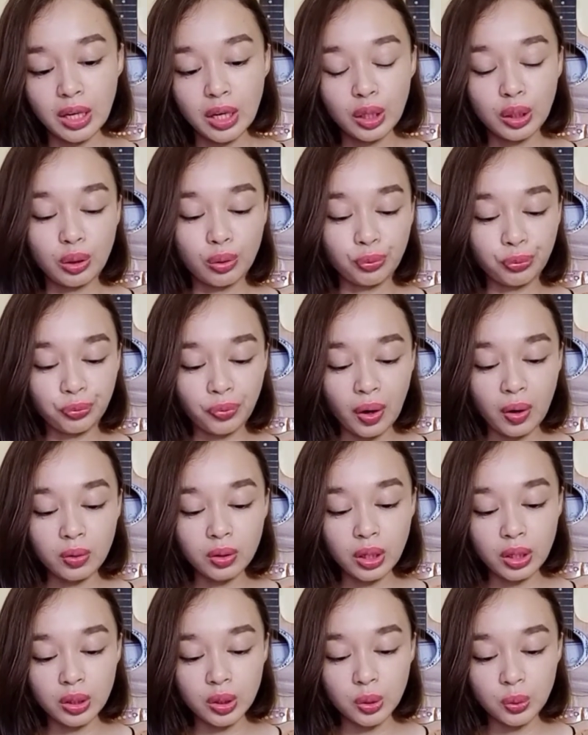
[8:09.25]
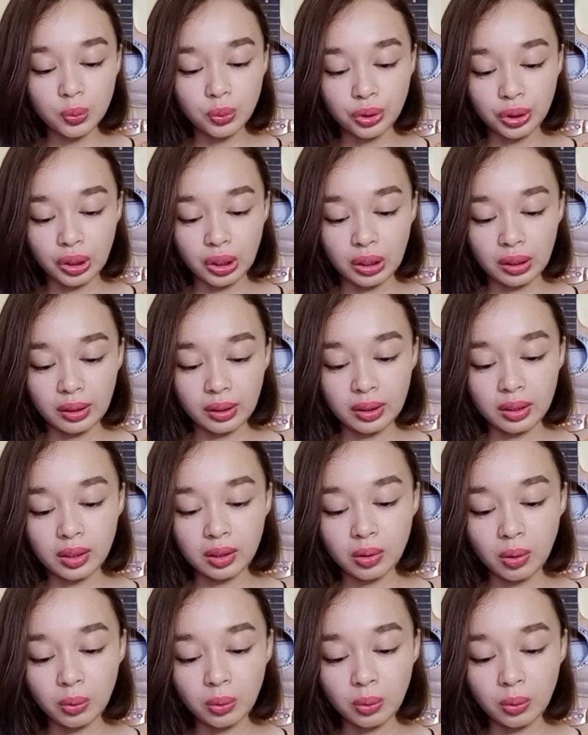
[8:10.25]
You found a new girl and it